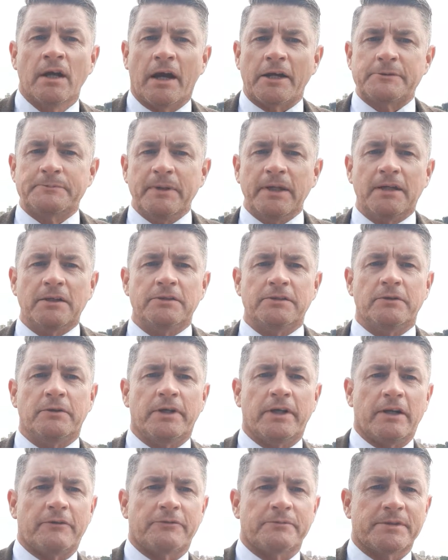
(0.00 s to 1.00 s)
I'm speaking to you
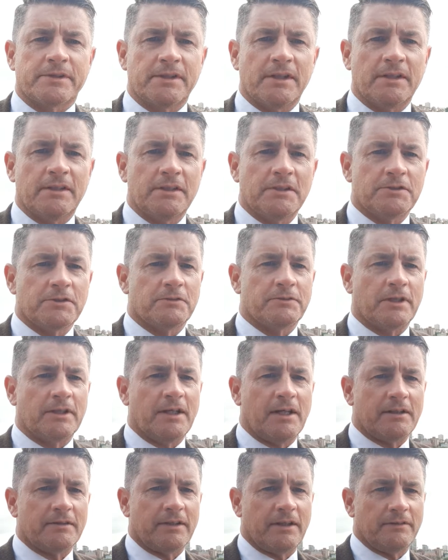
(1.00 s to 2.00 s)
here from Sydney during the
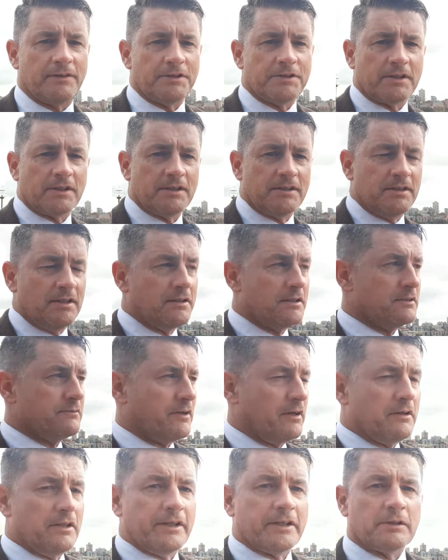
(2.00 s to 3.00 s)
lockdown. As you can see, there's
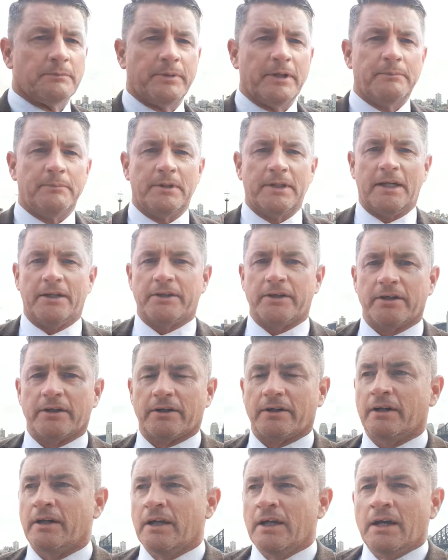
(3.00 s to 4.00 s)
very little people out
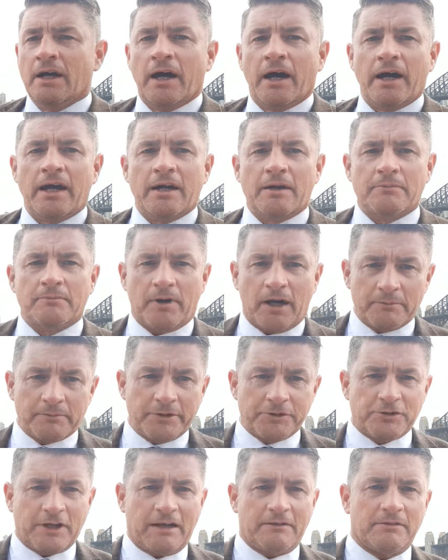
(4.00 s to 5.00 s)
here. Um, on
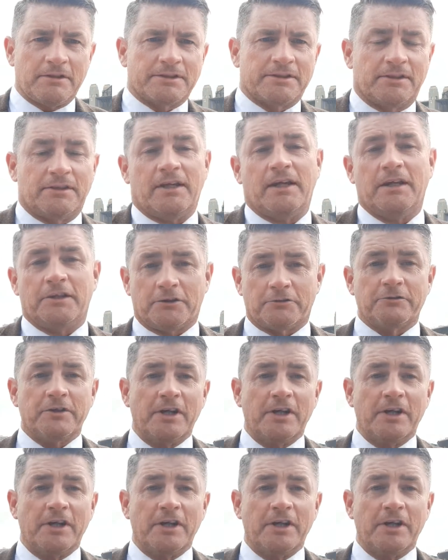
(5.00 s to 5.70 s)
my travels today, there